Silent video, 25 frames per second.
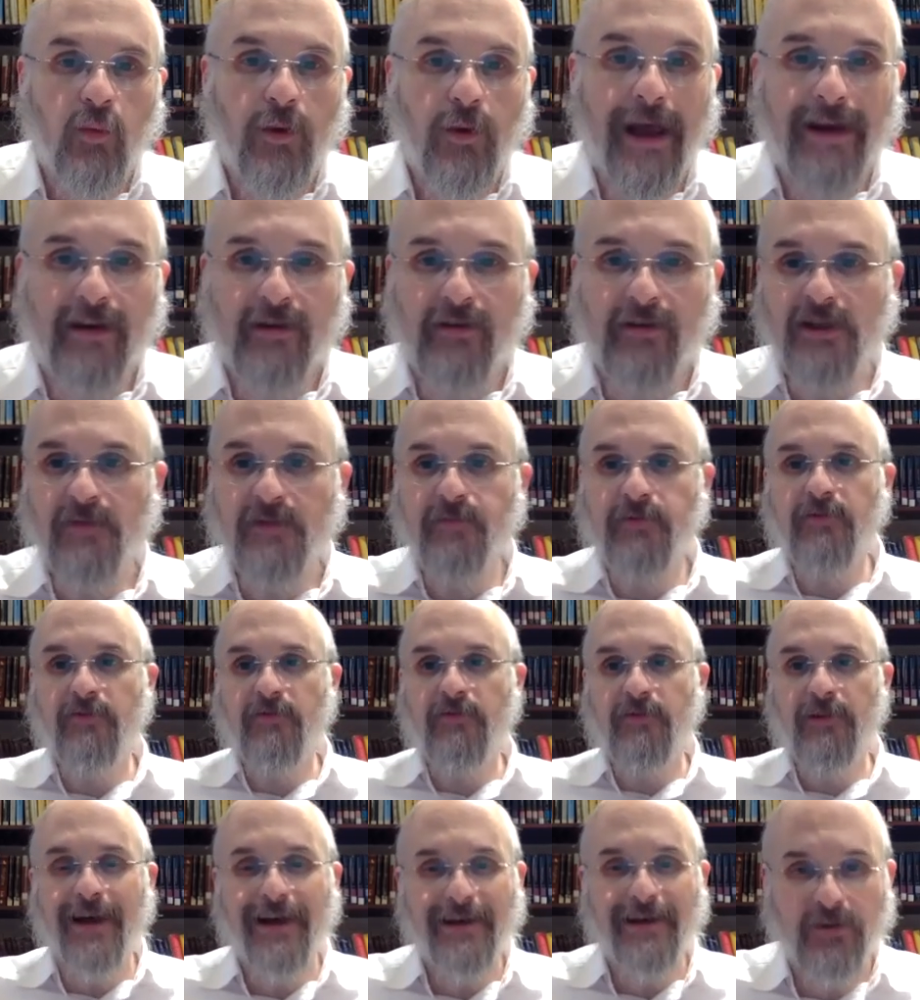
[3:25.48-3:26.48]
We had a
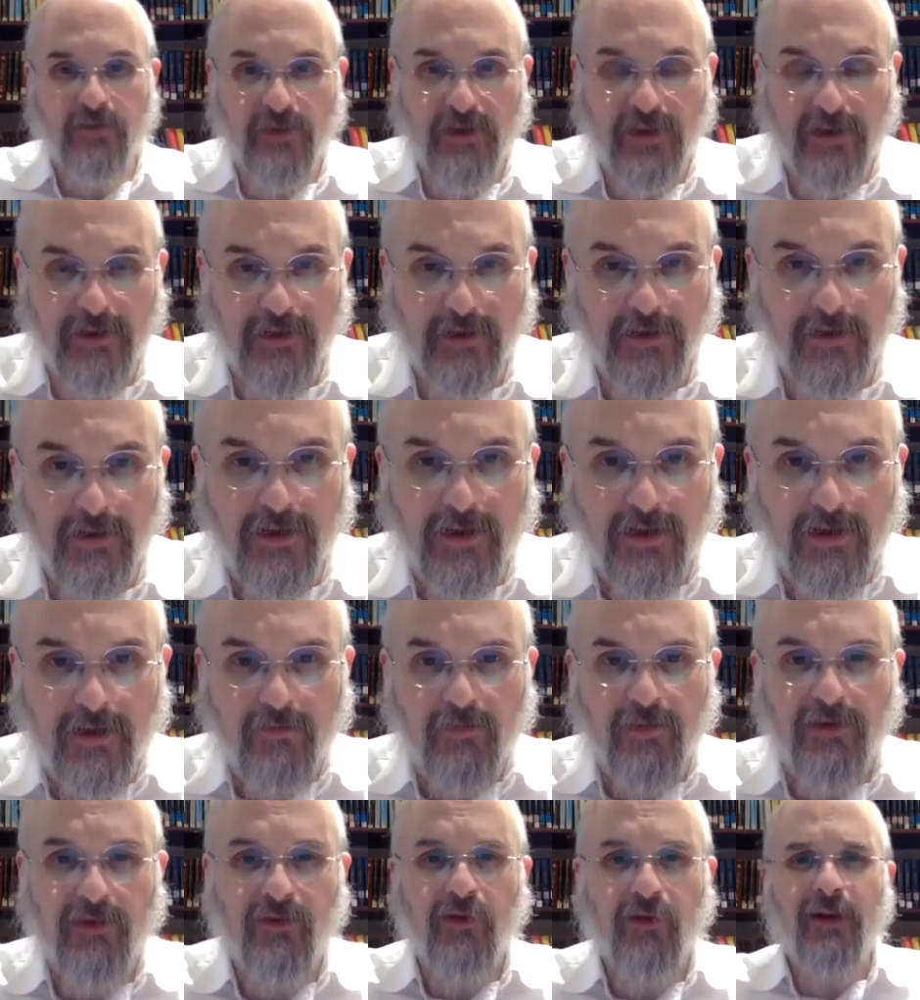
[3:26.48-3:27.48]
dispute last week
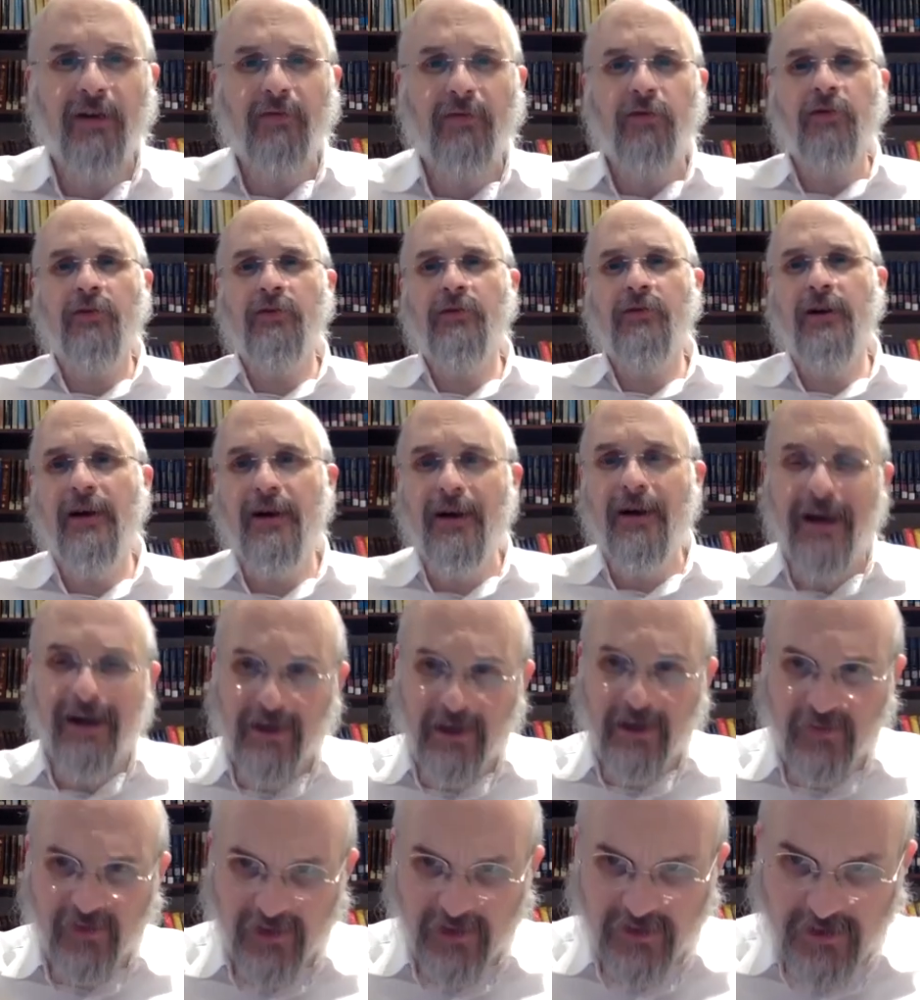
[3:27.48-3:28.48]
between Rav Huna
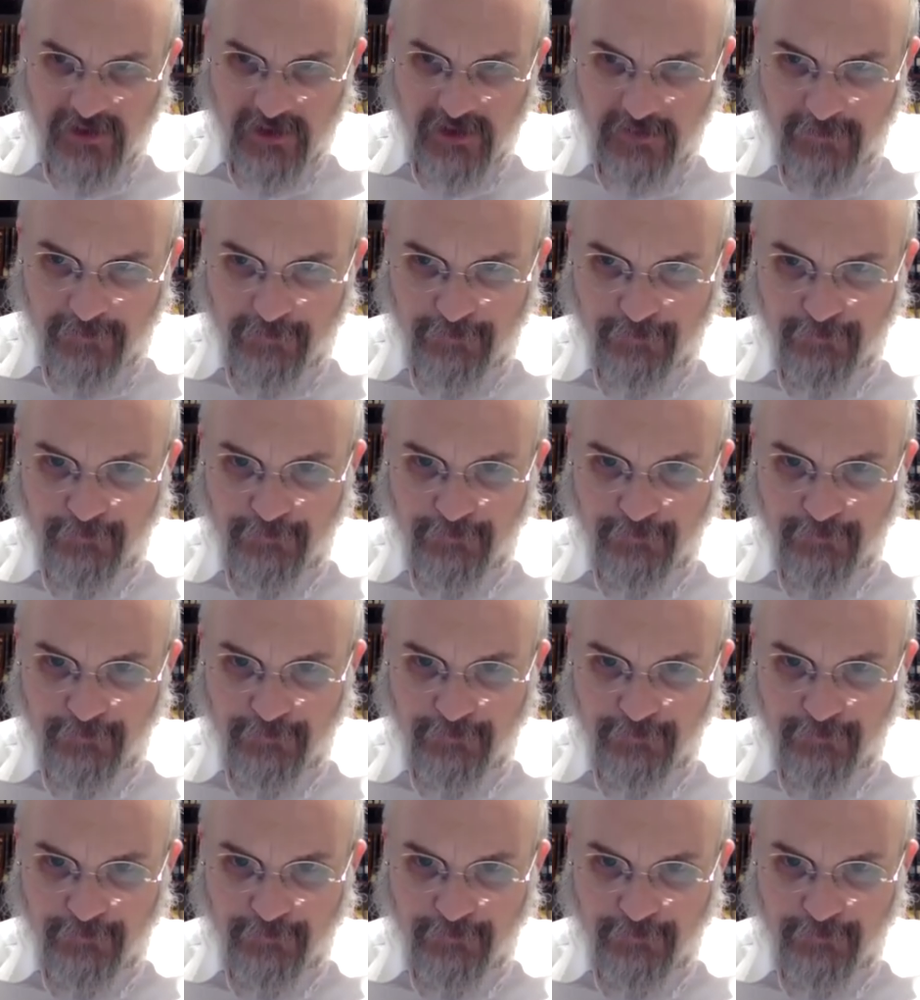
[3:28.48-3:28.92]
and Rav Chisda,